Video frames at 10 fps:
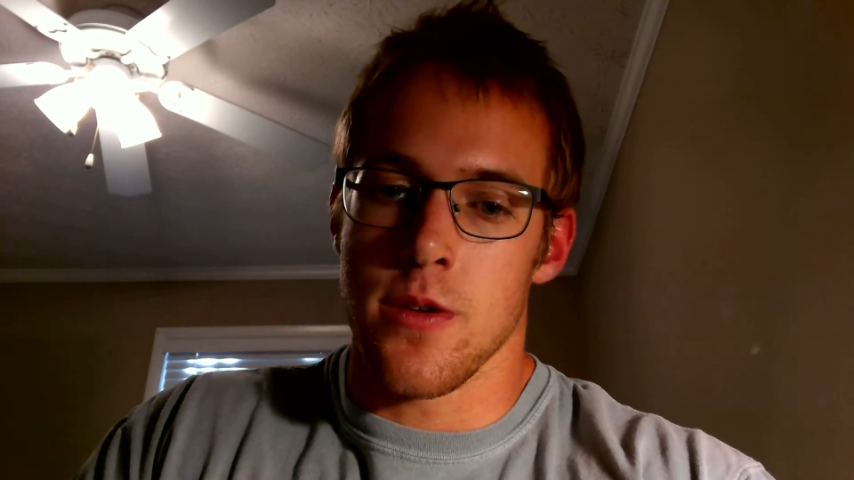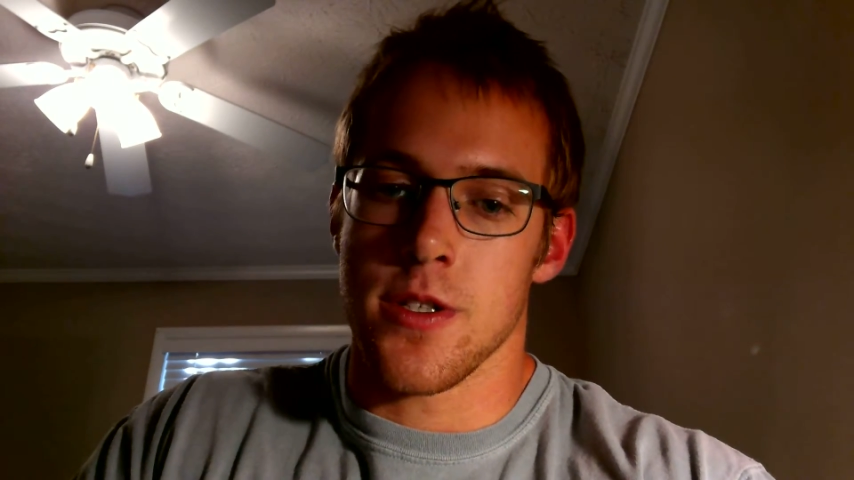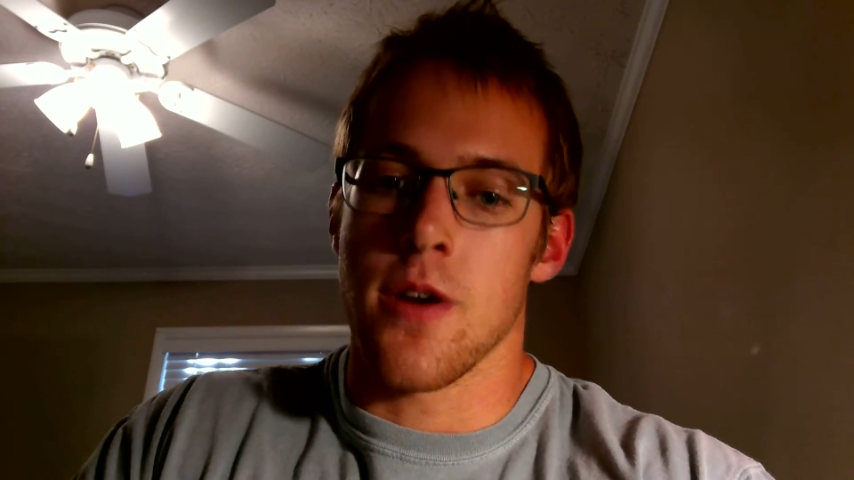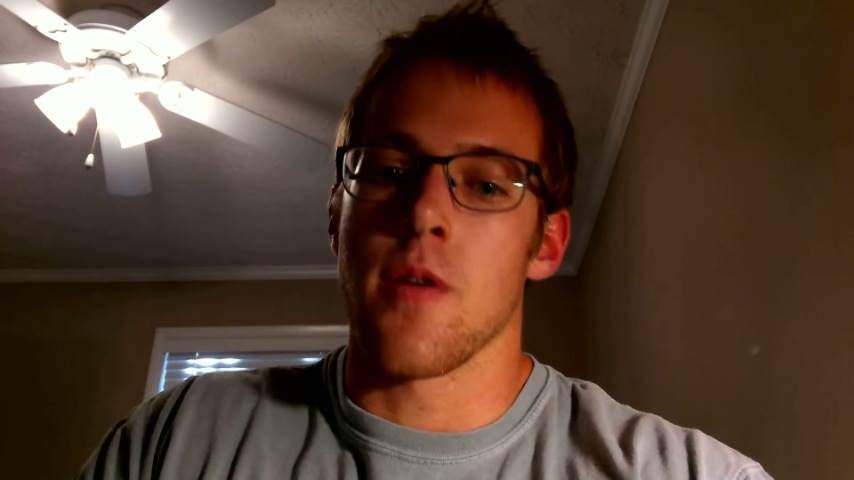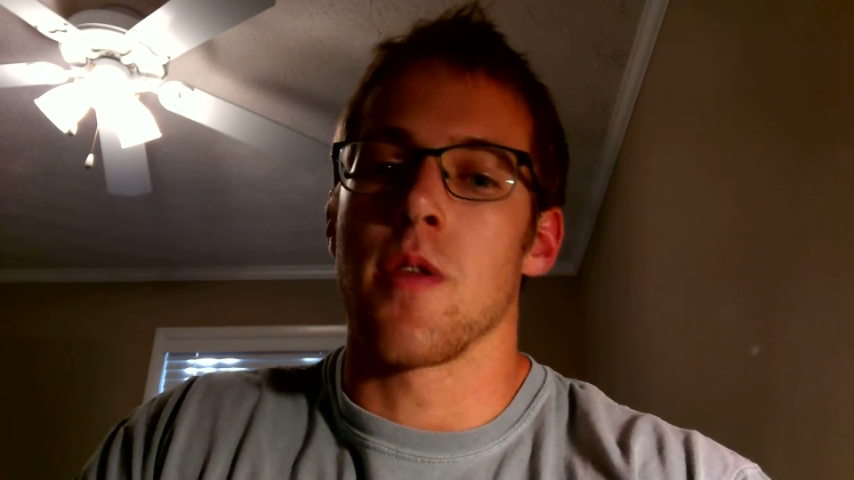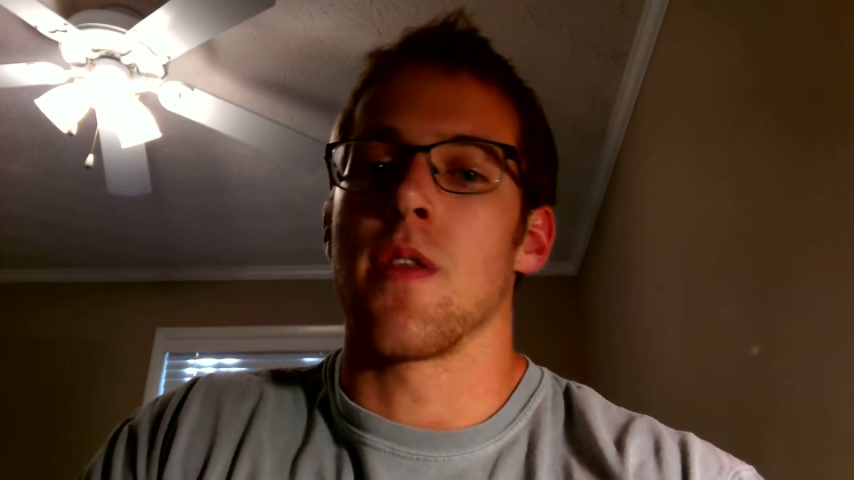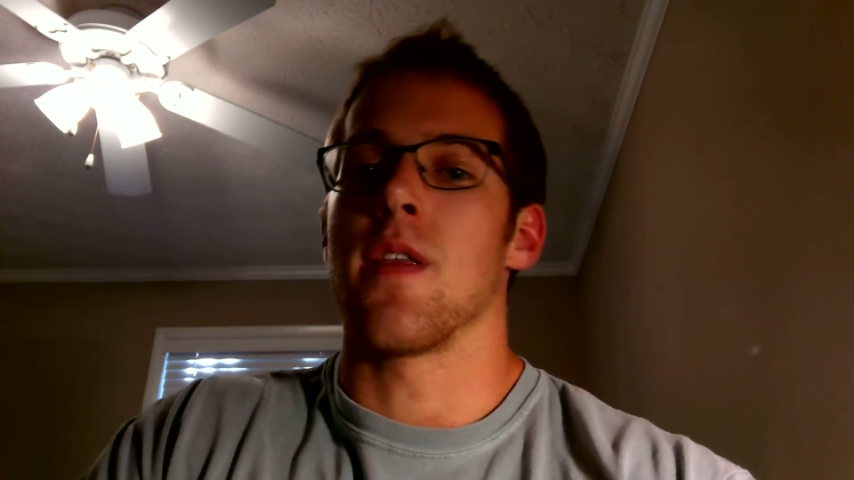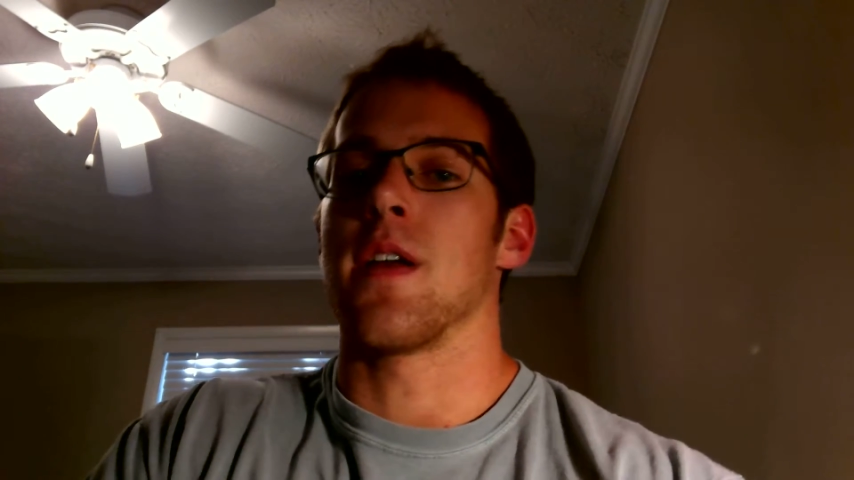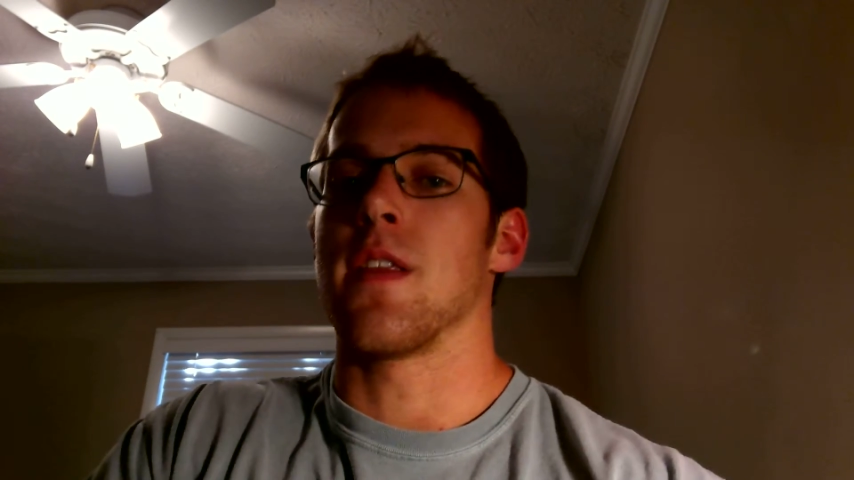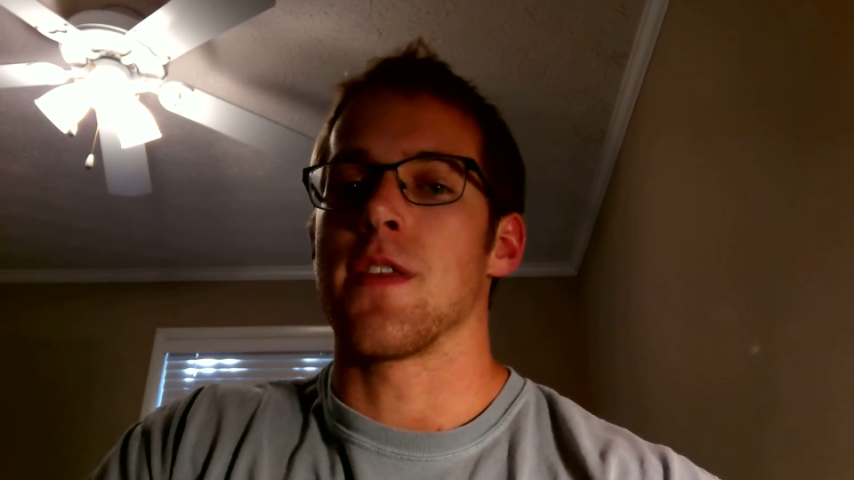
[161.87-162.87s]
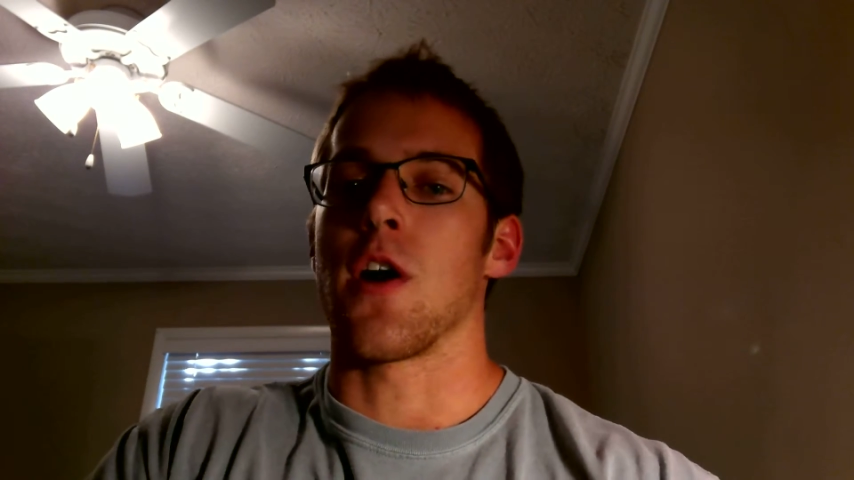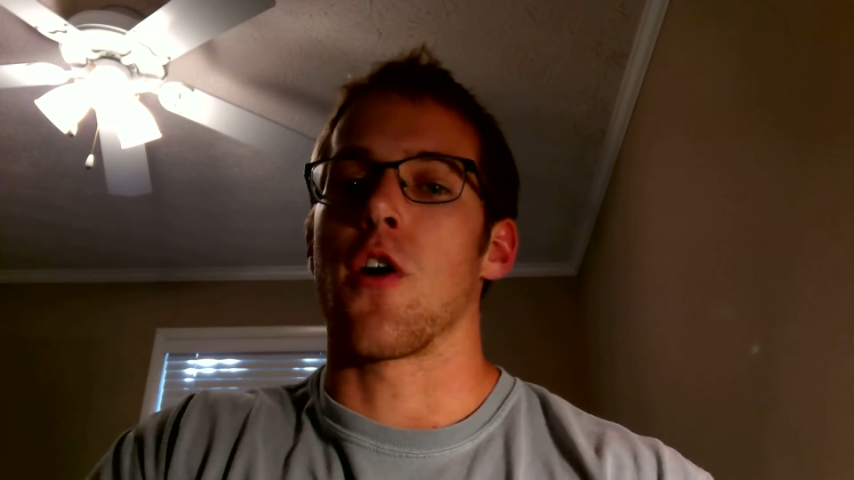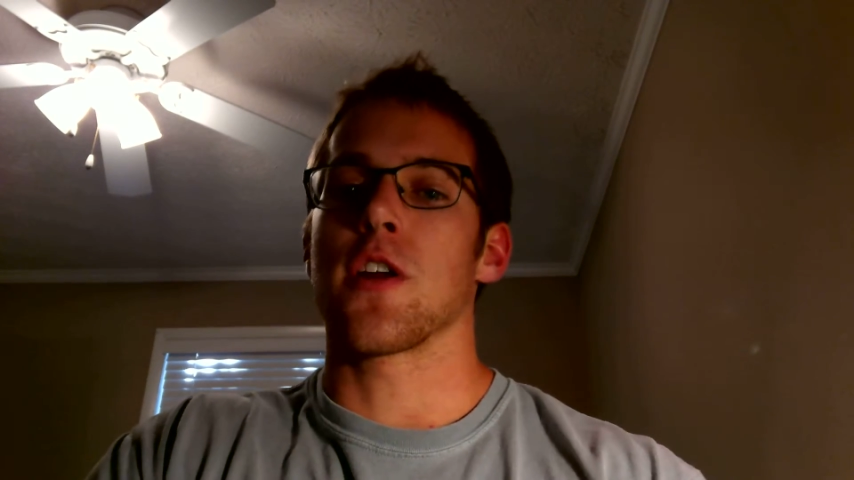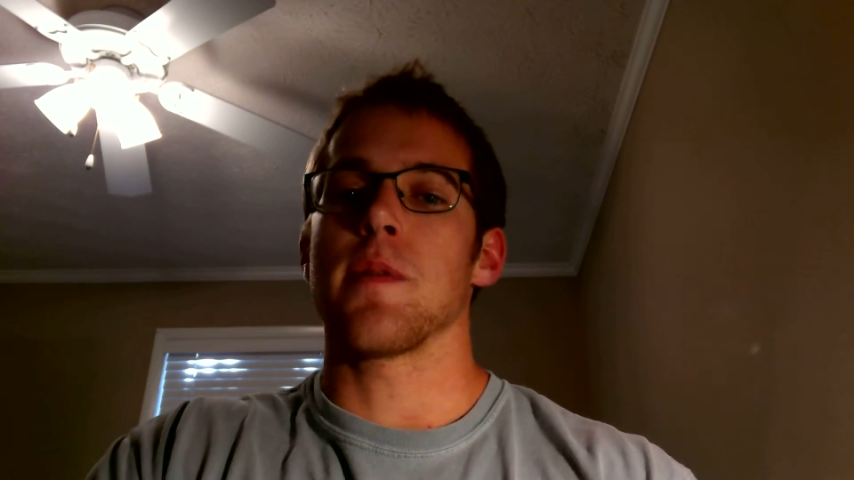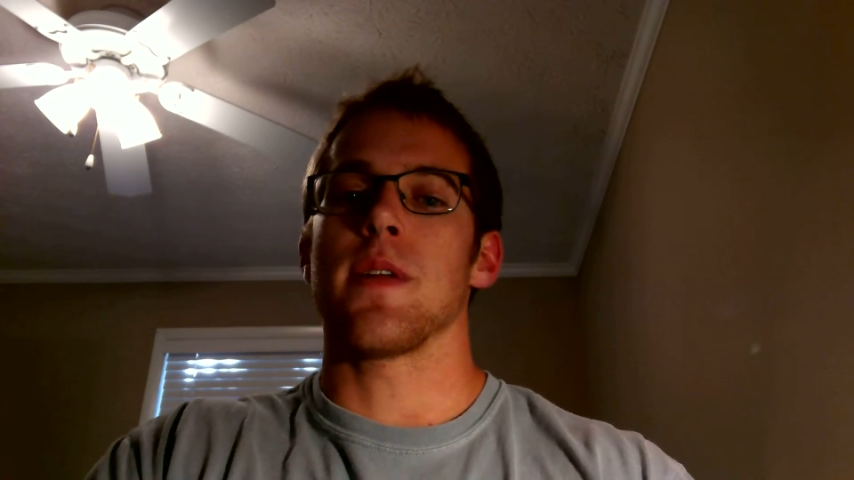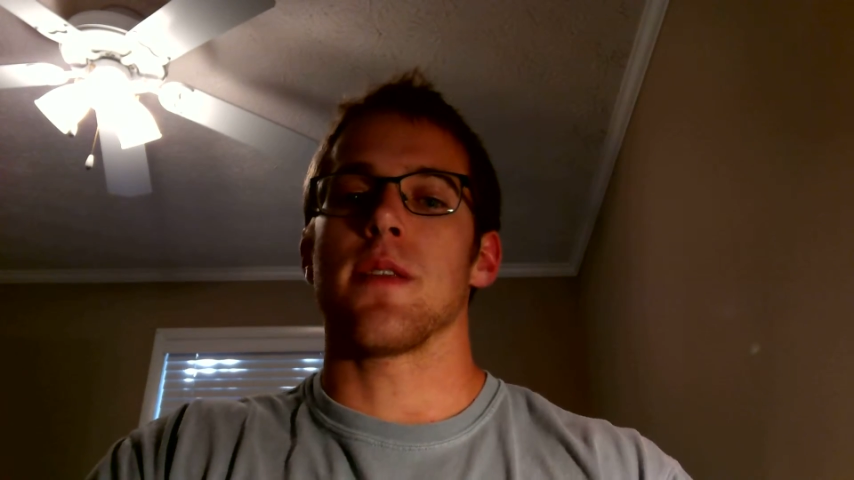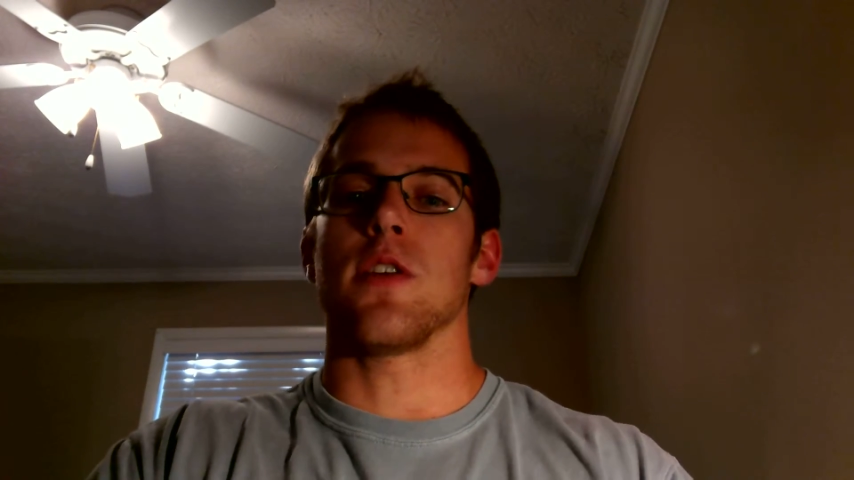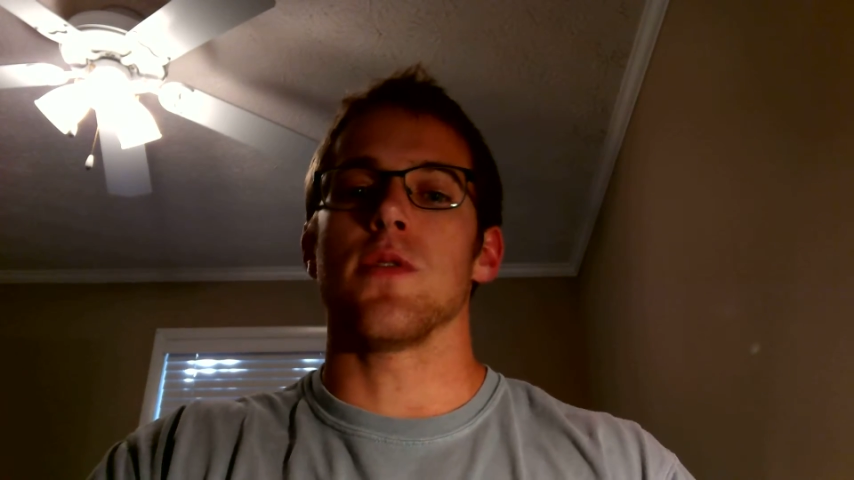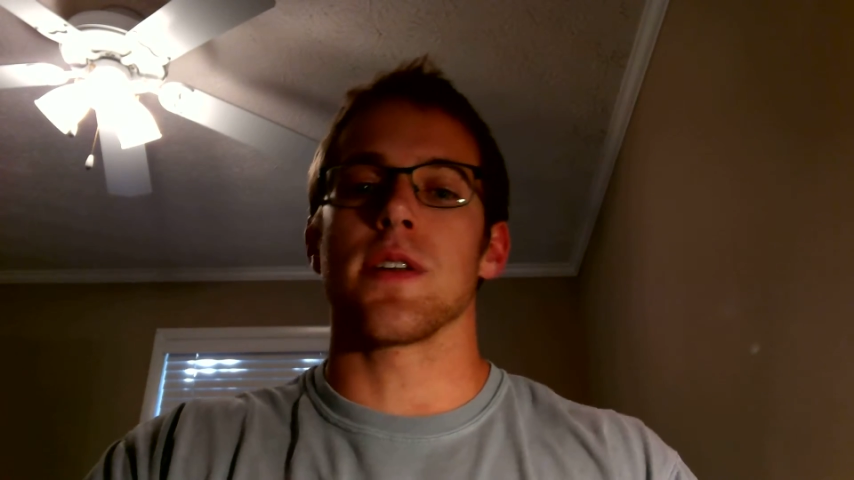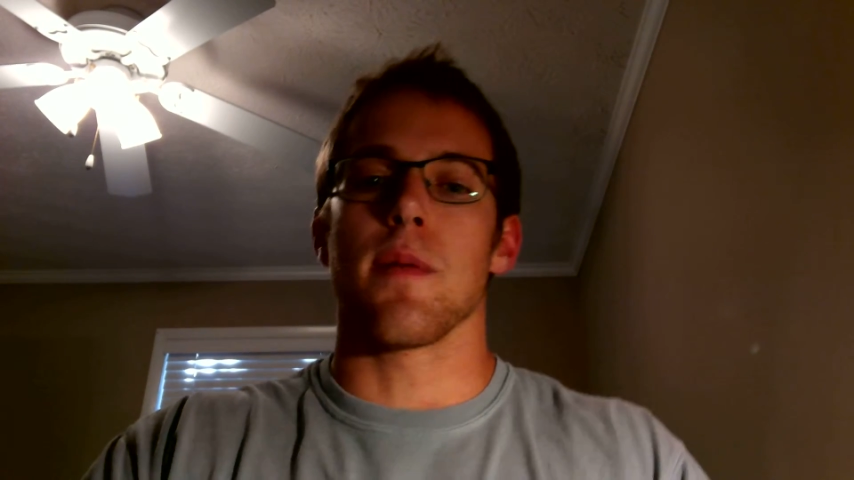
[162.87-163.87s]
So the argument that
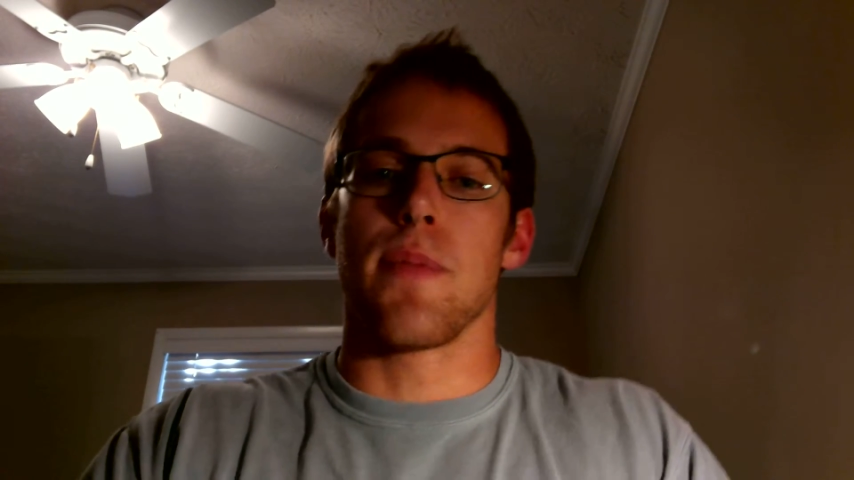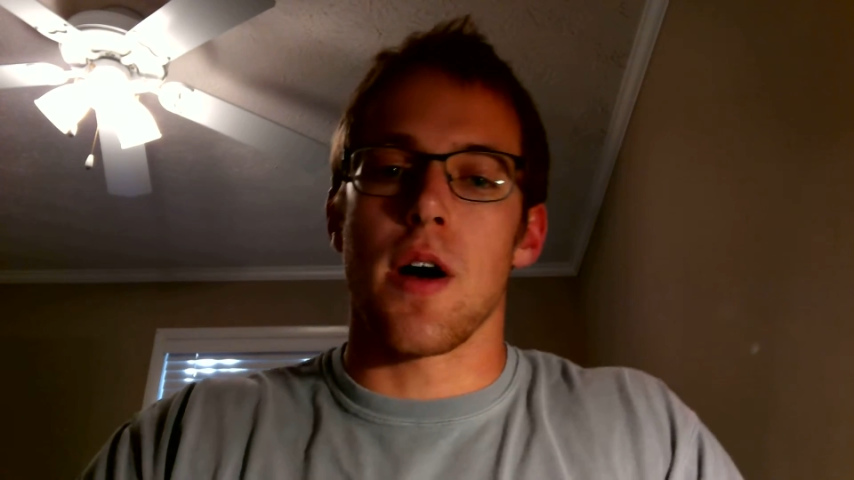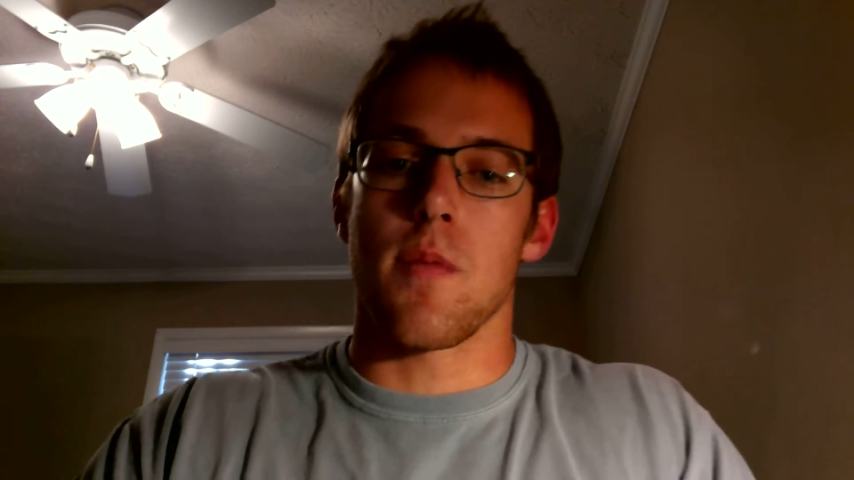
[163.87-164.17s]
using a belt